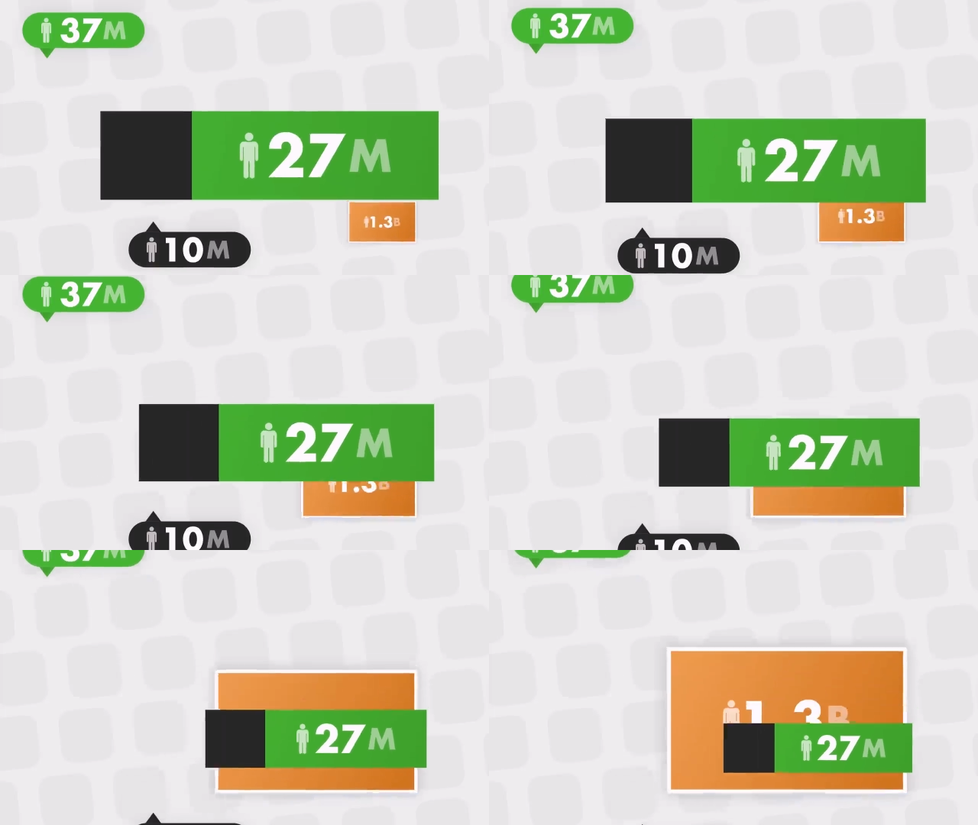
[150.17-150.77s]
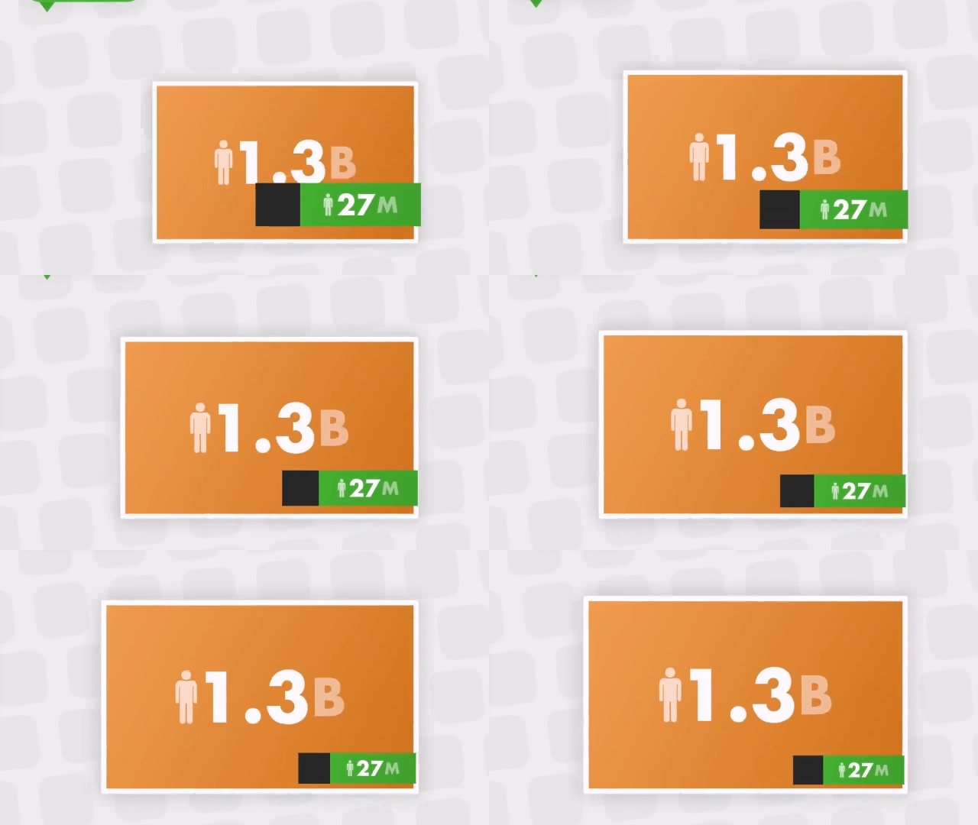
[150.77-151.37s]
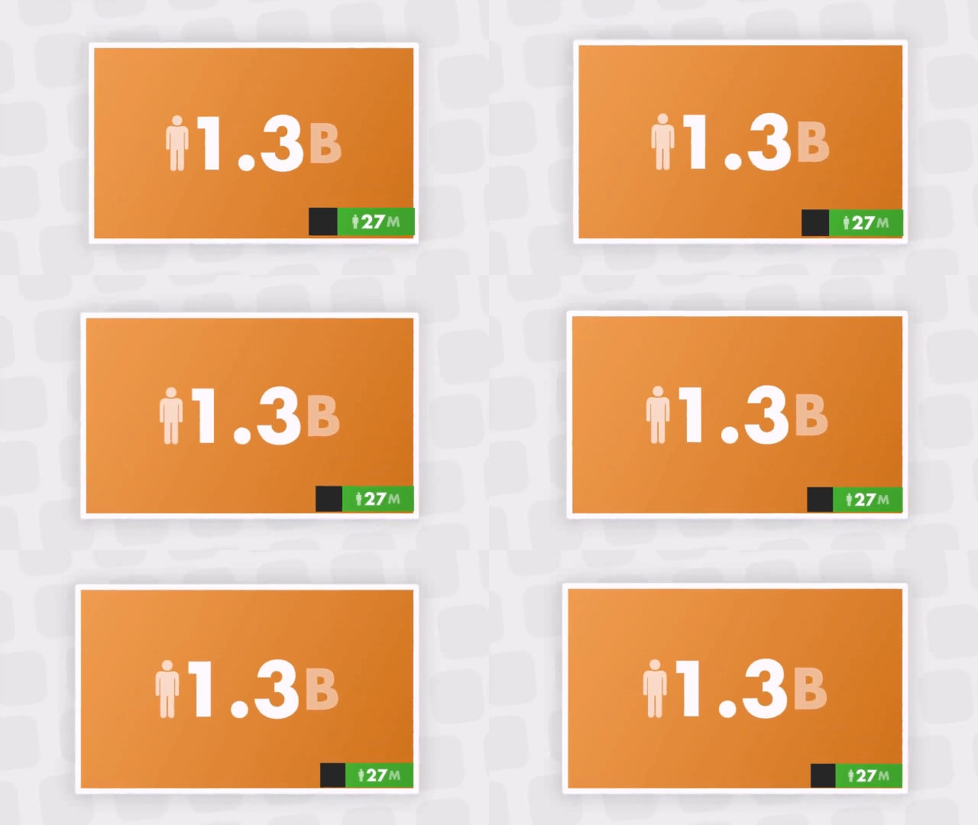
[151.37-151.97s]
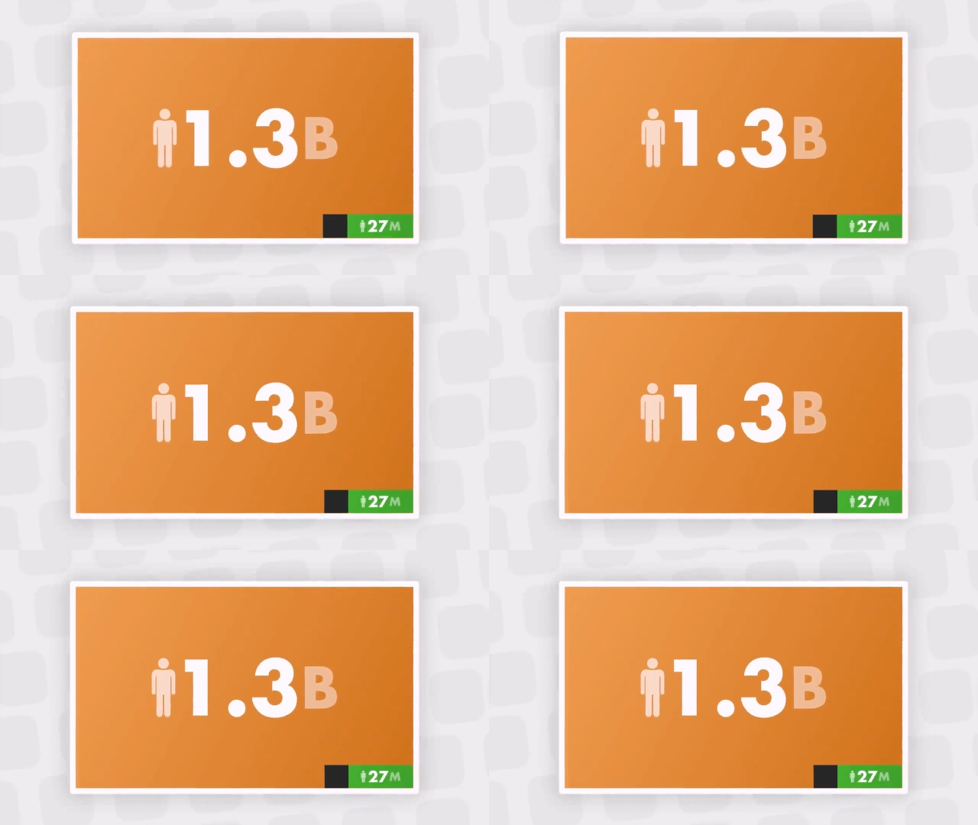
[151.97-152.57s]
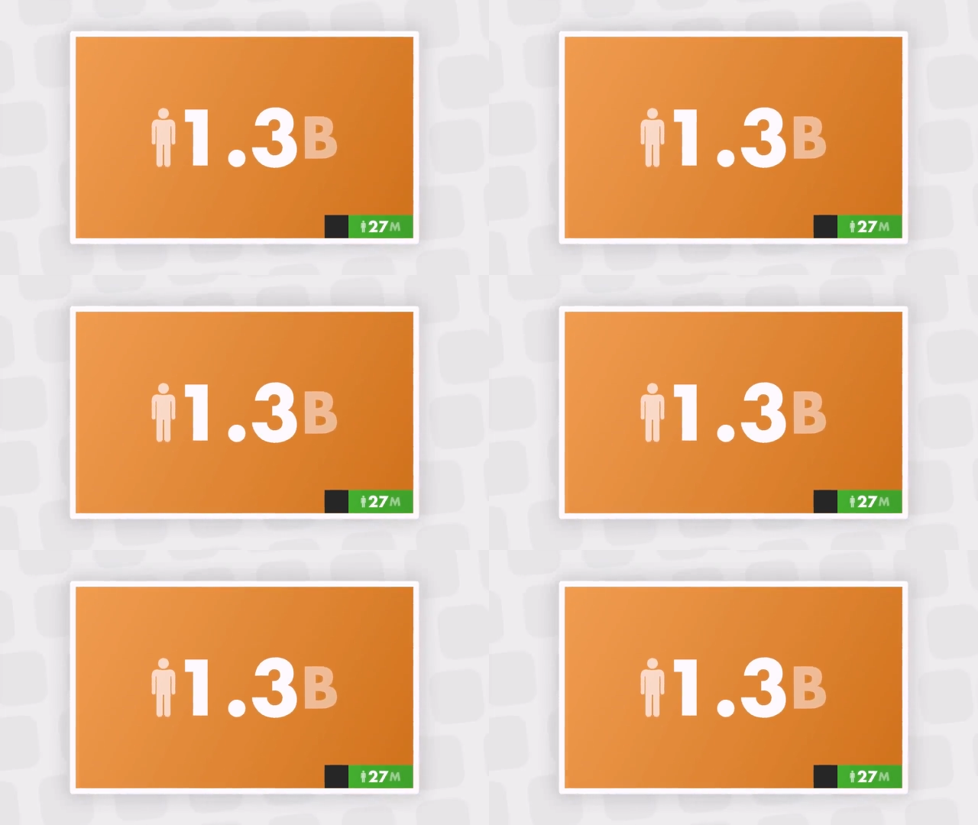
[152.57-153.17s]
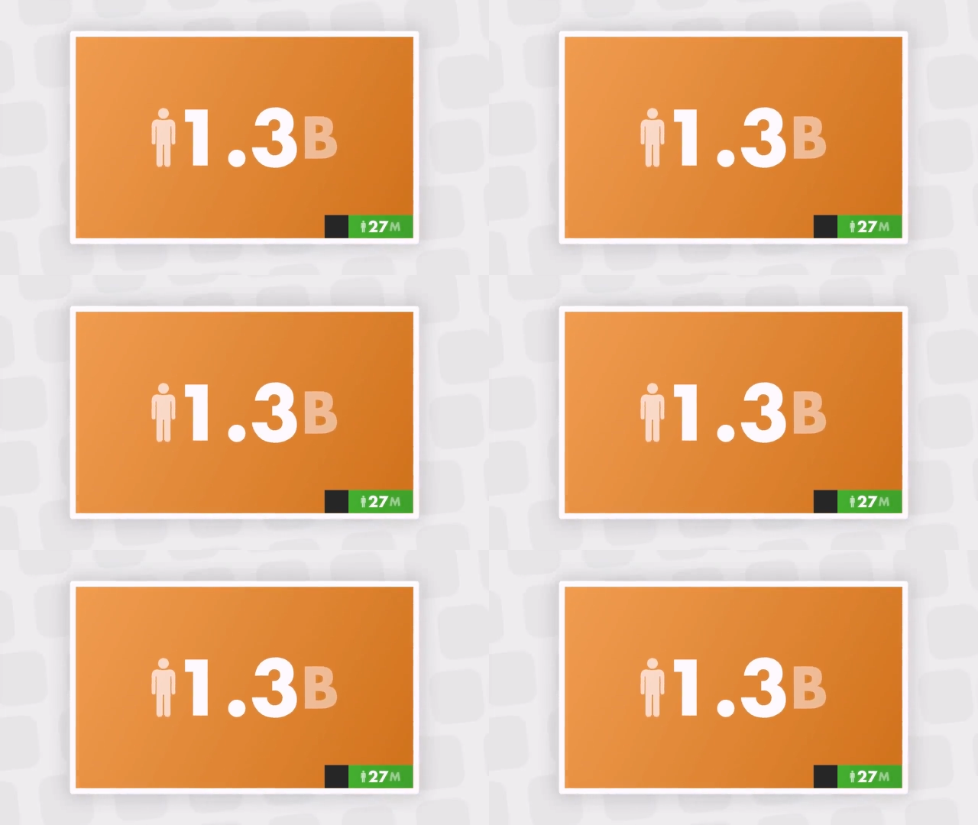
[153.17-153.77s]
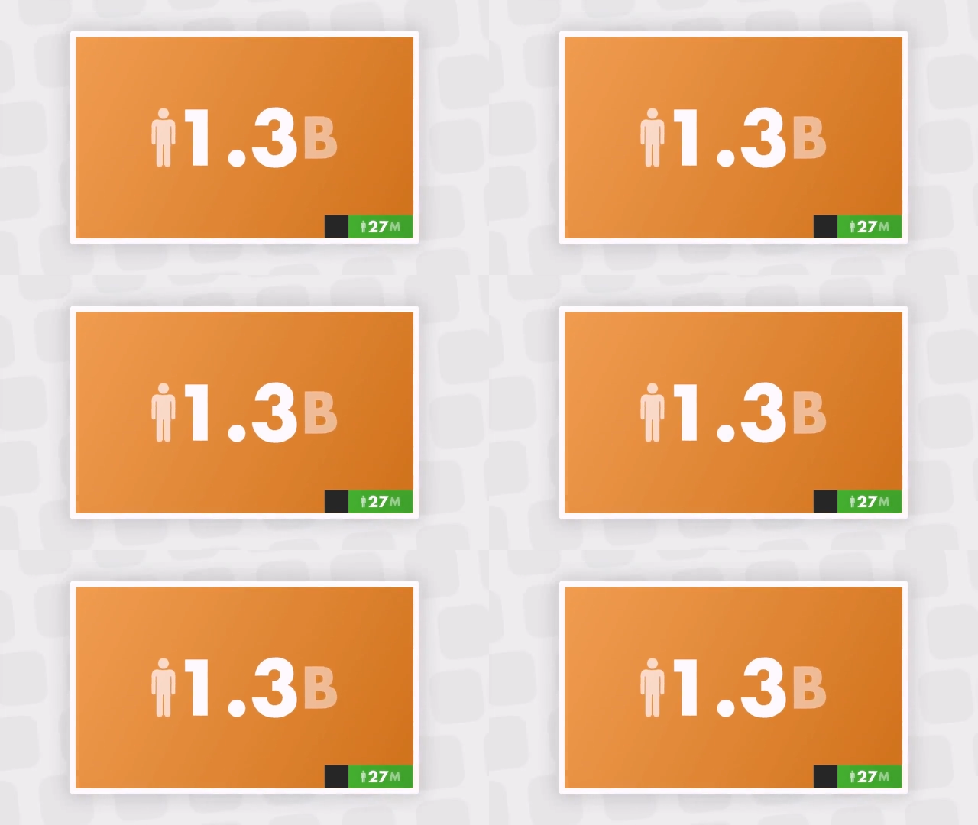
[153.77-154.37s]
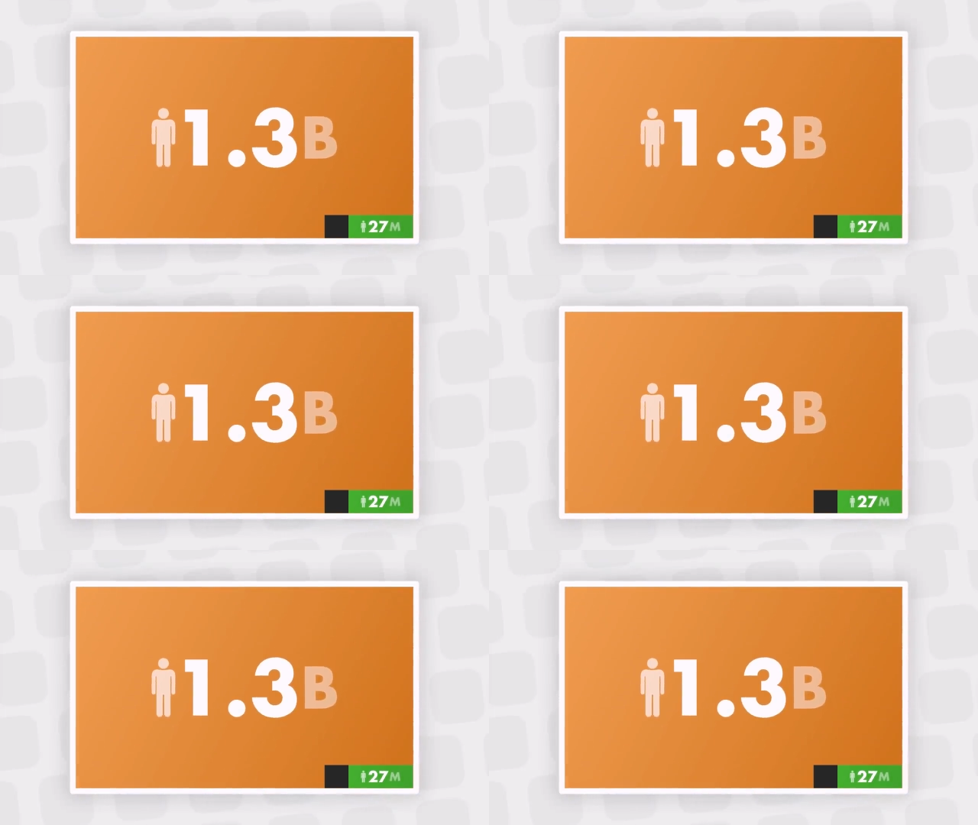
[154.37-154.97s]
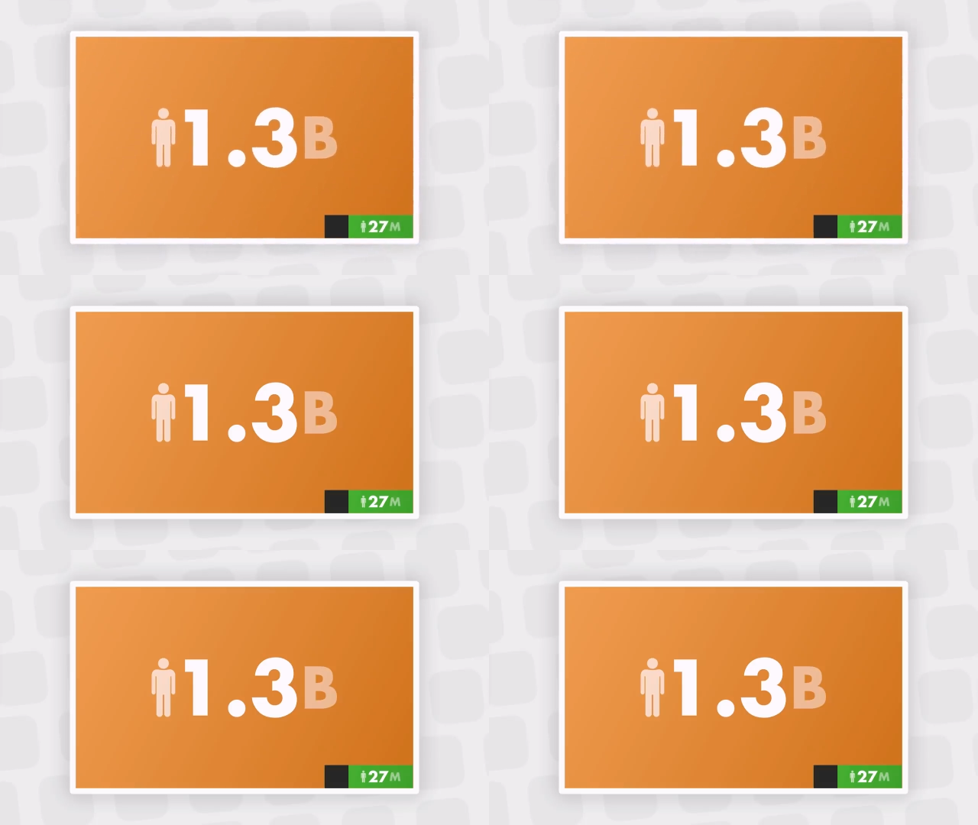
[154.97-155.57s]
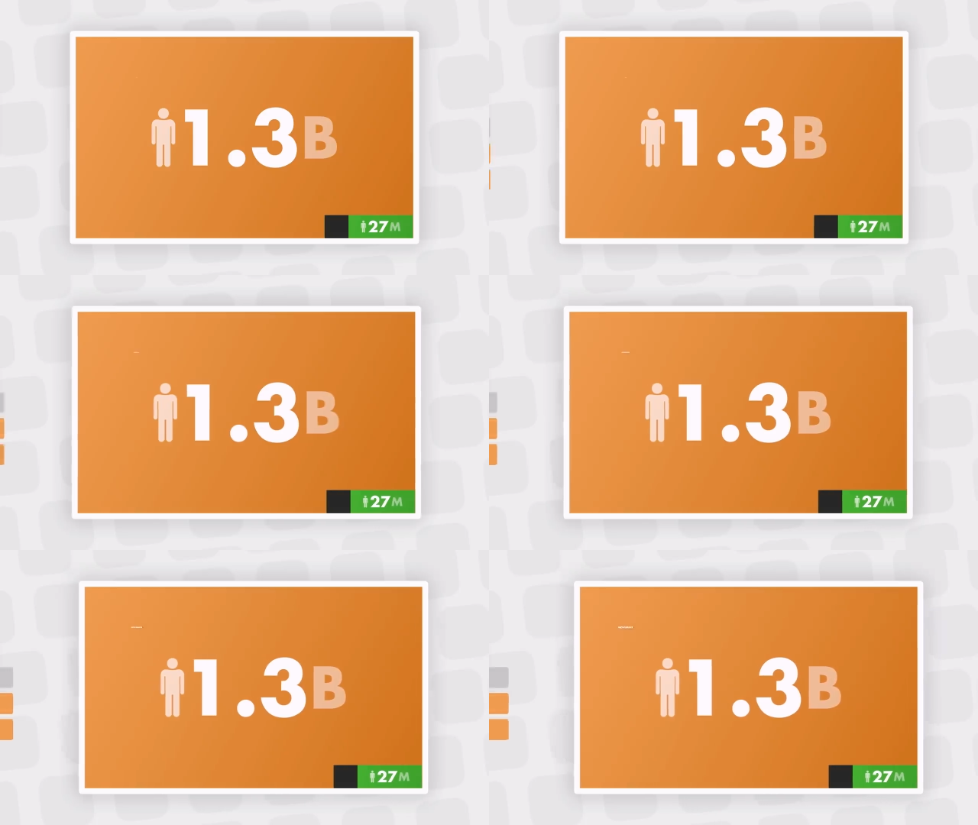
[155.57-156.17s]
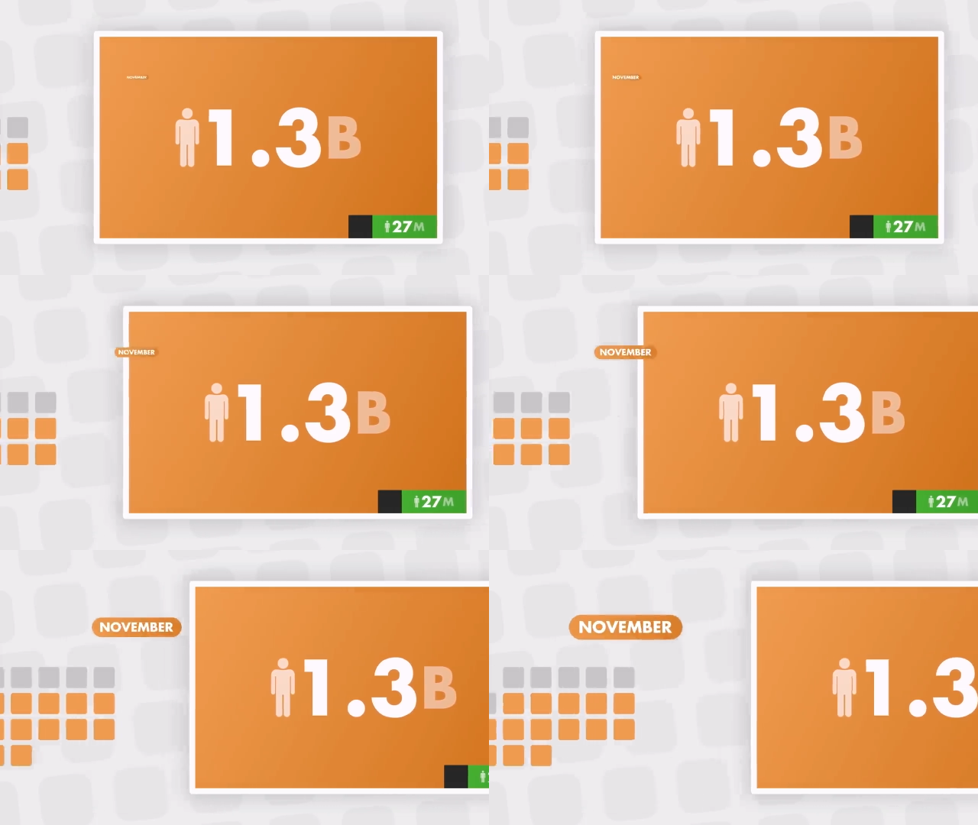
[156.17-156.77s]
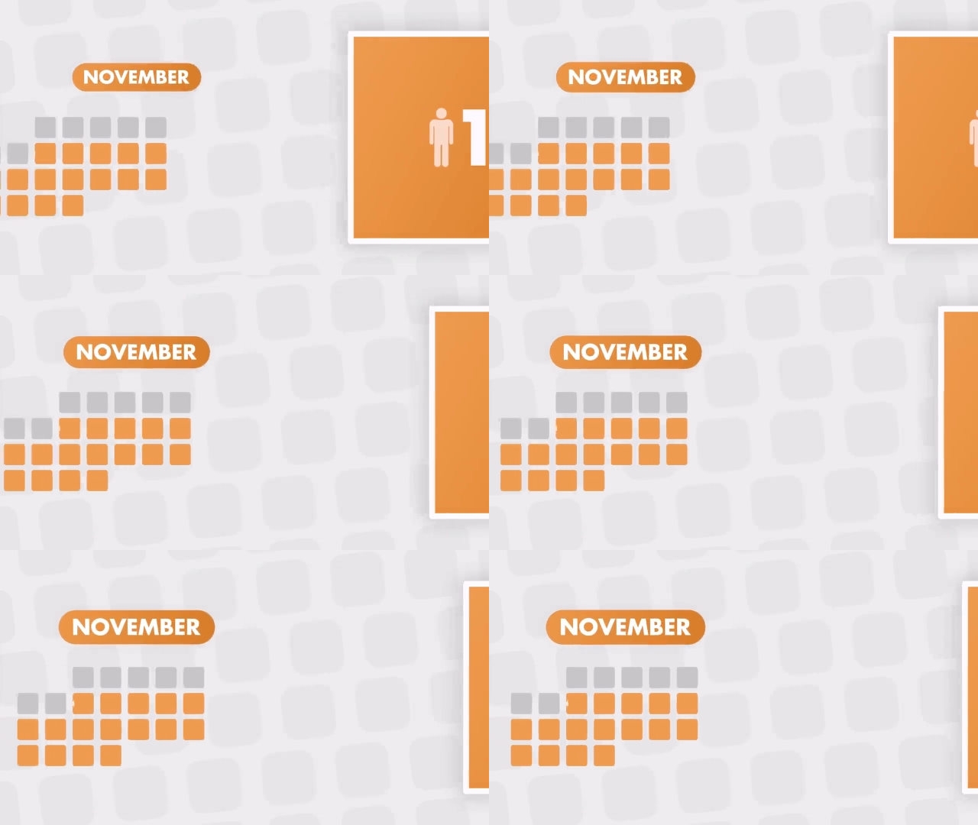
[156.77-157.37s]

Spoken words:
(no speaker visible)